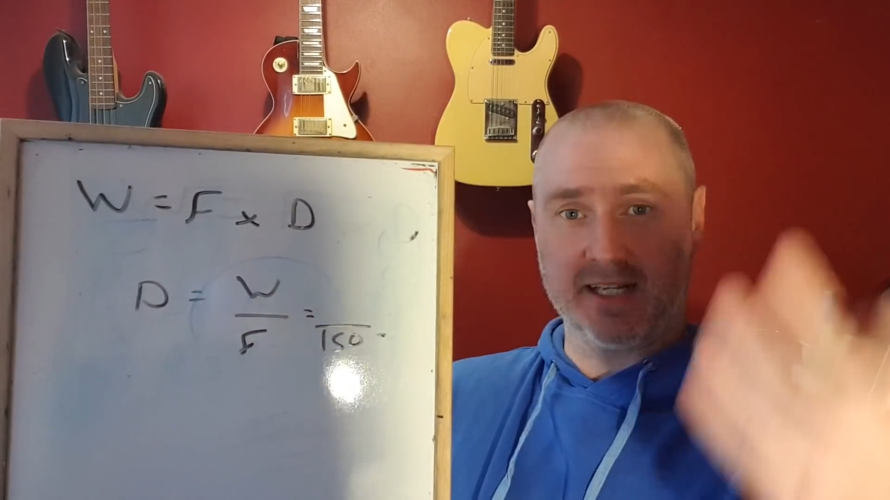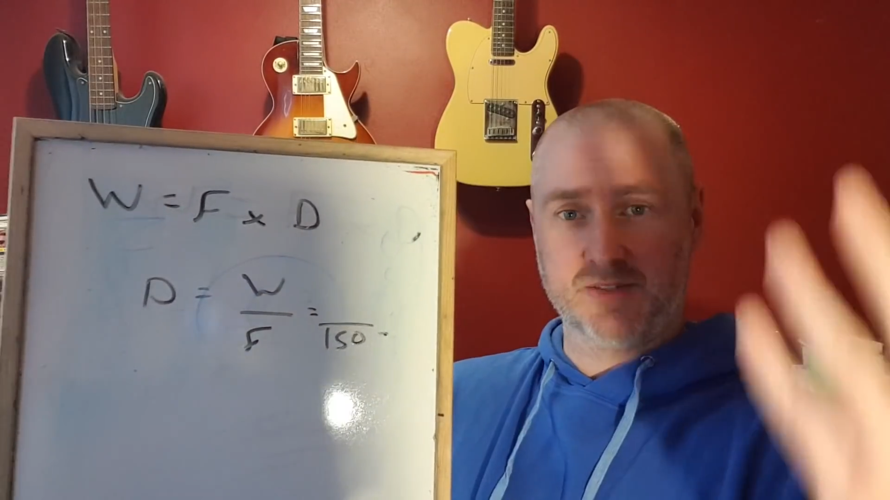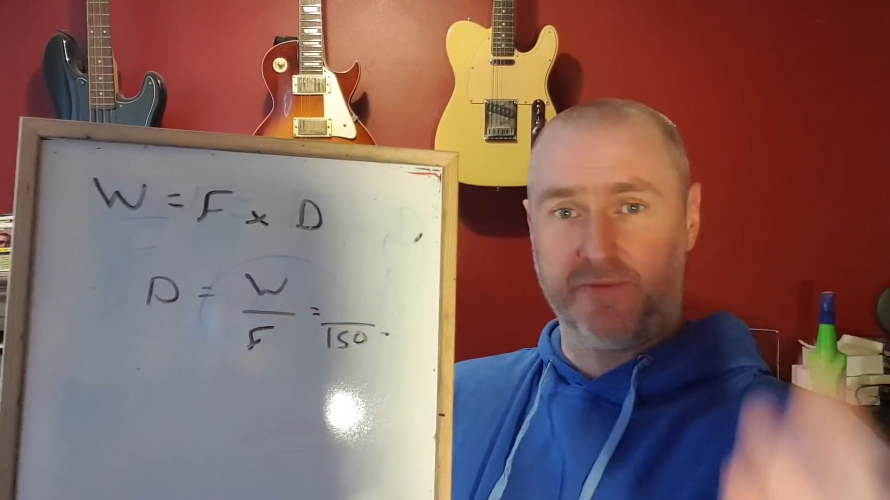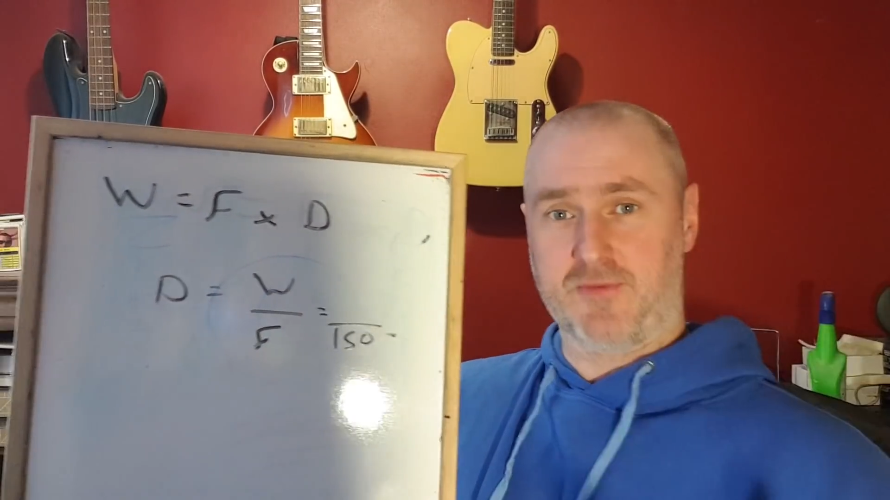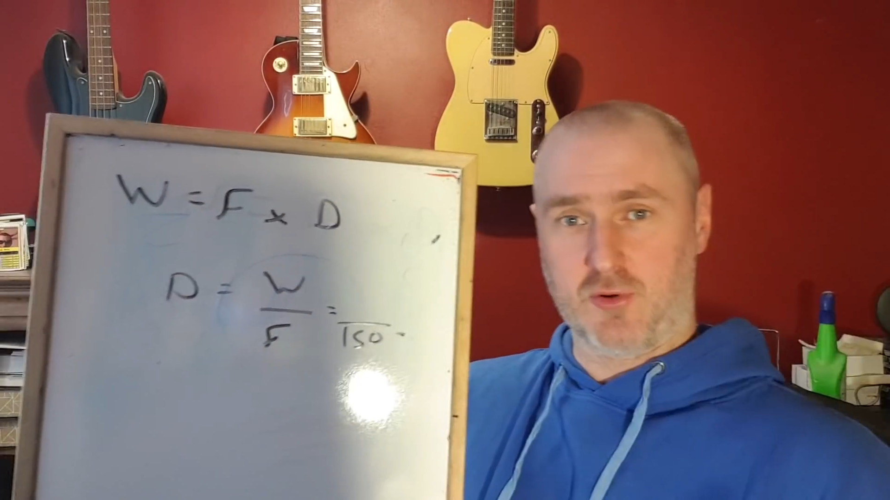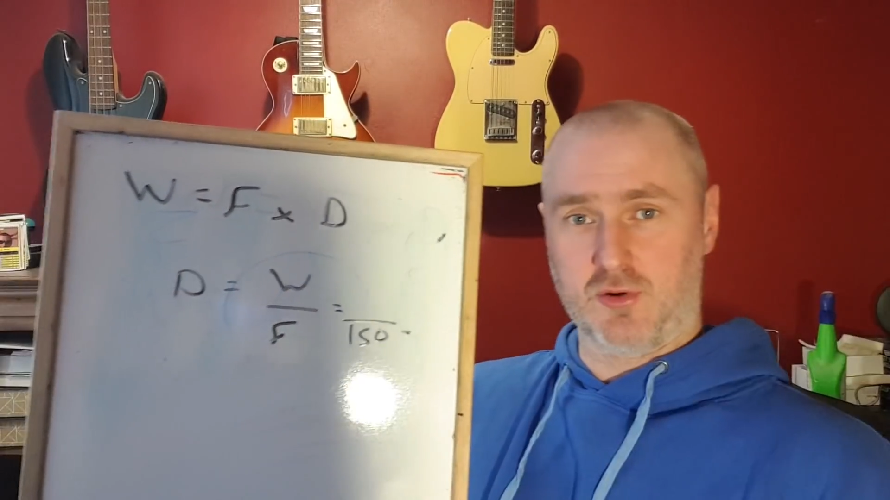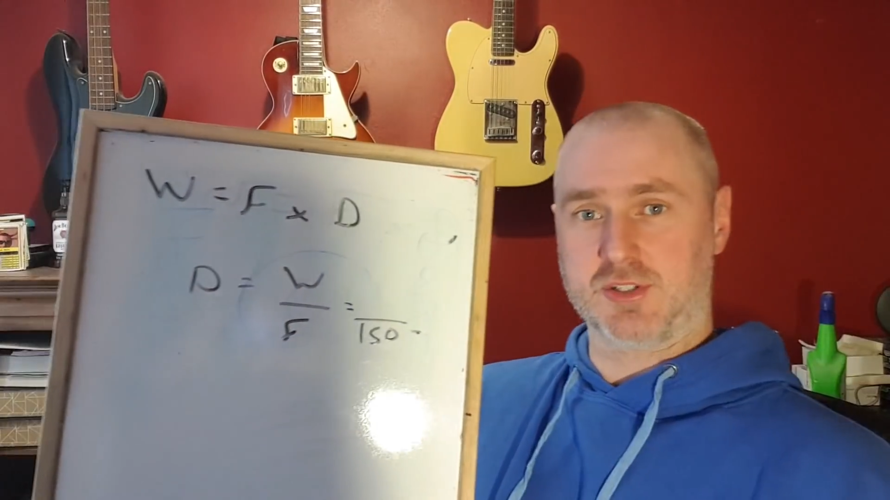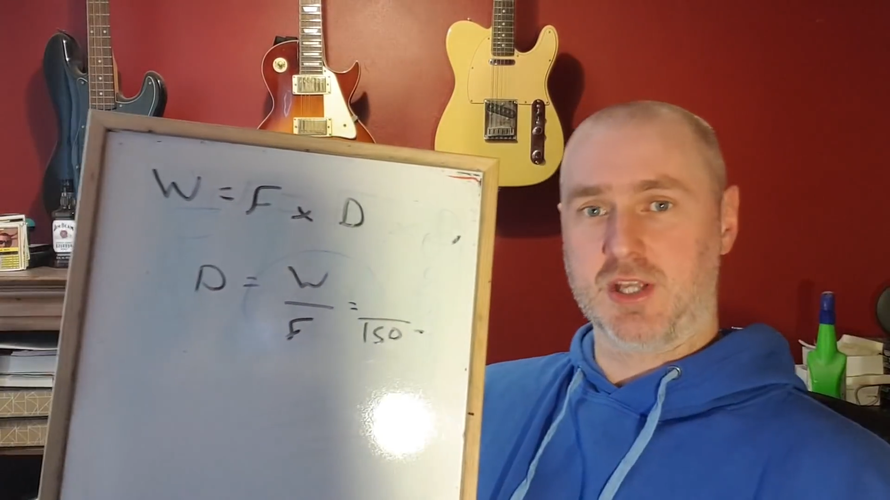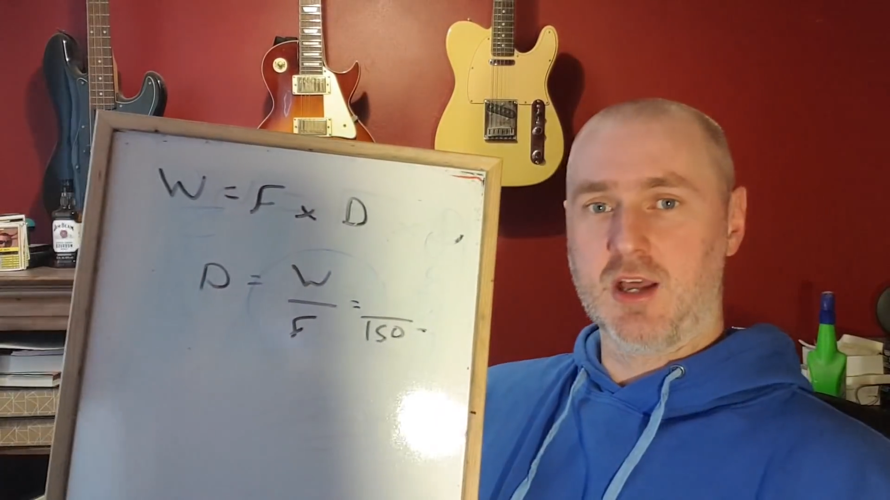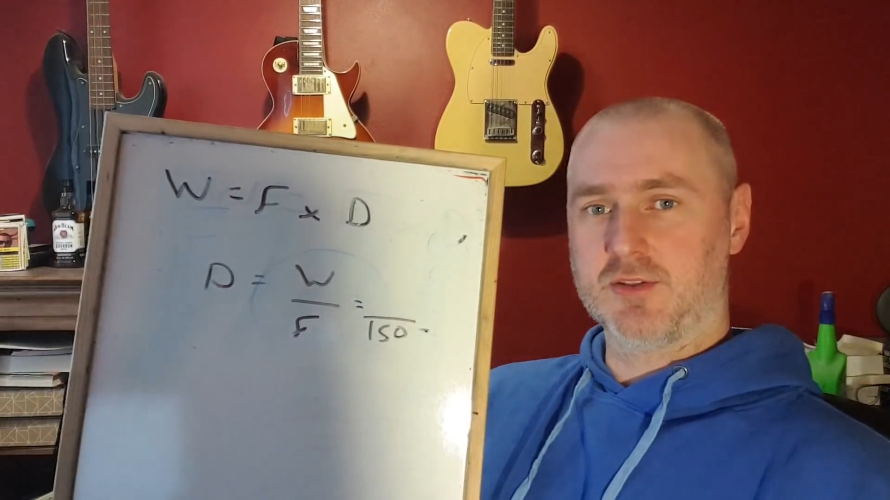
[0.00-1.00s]
That's the
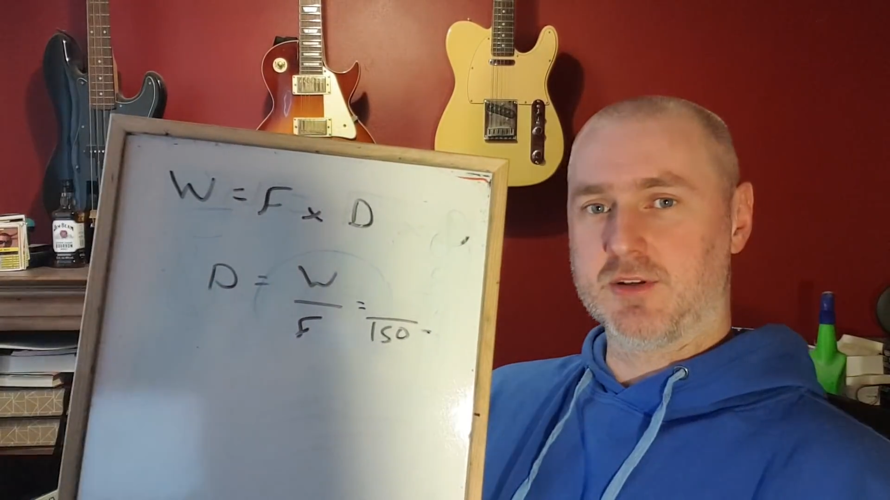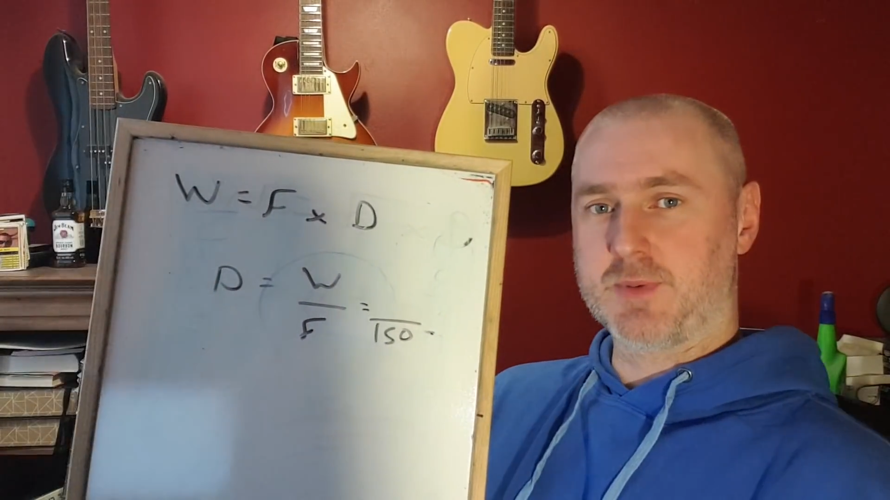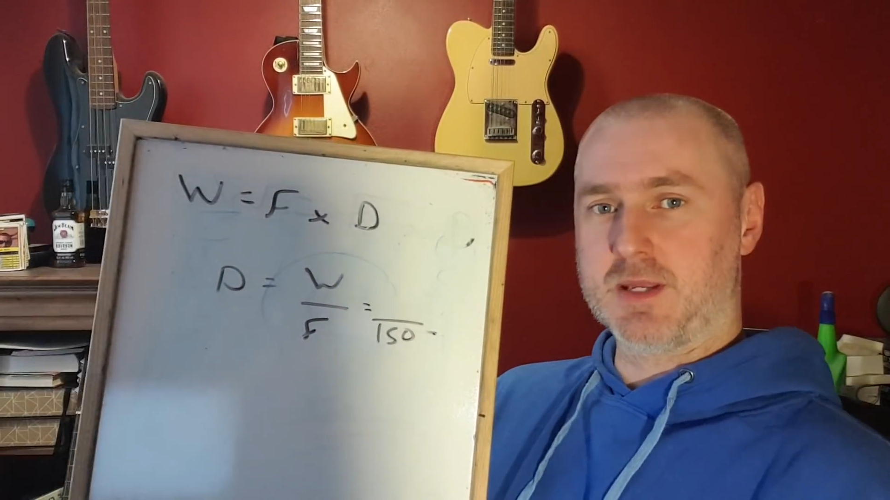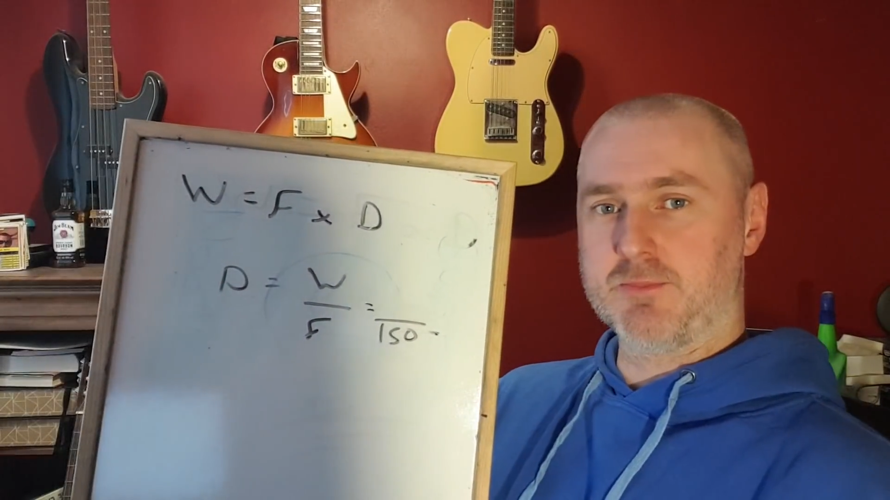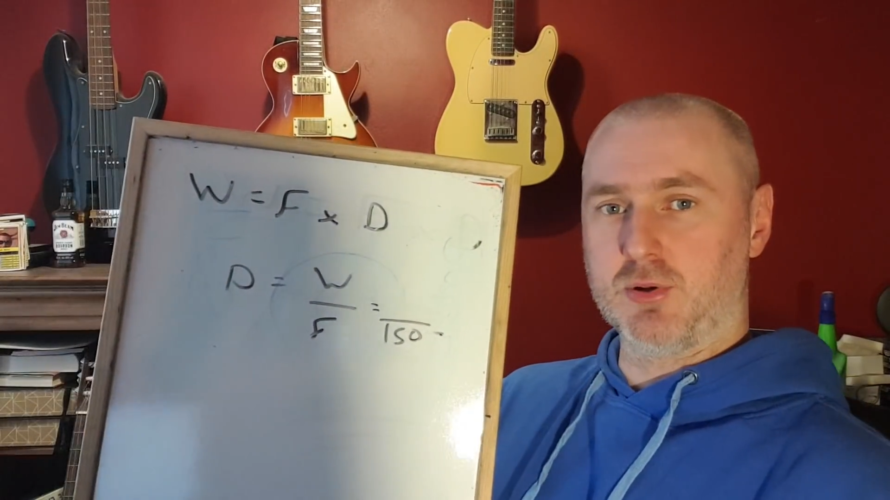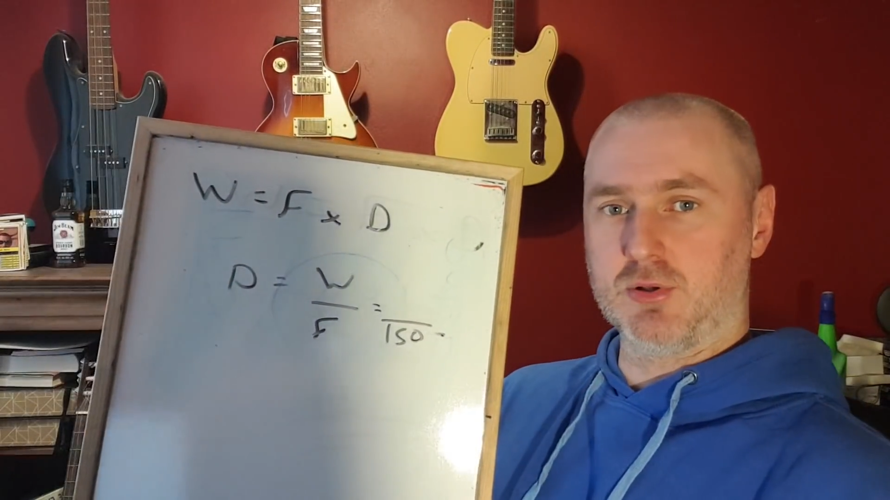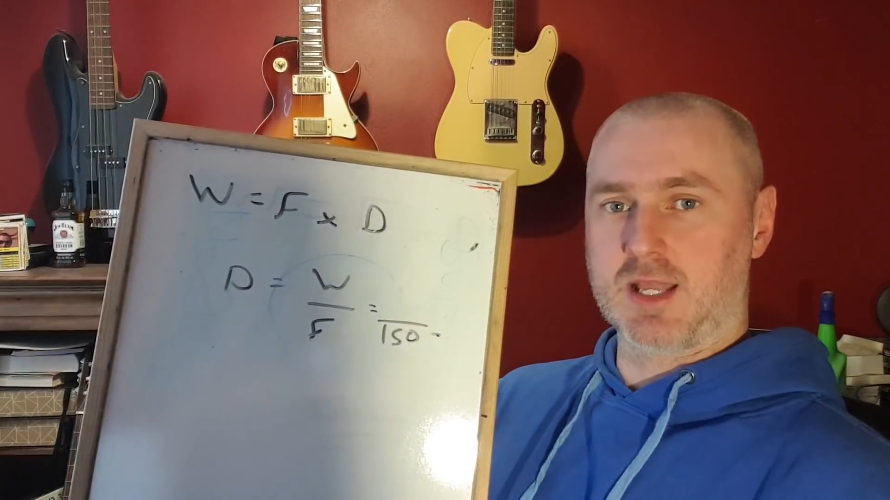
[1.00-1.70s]
force that's being pulled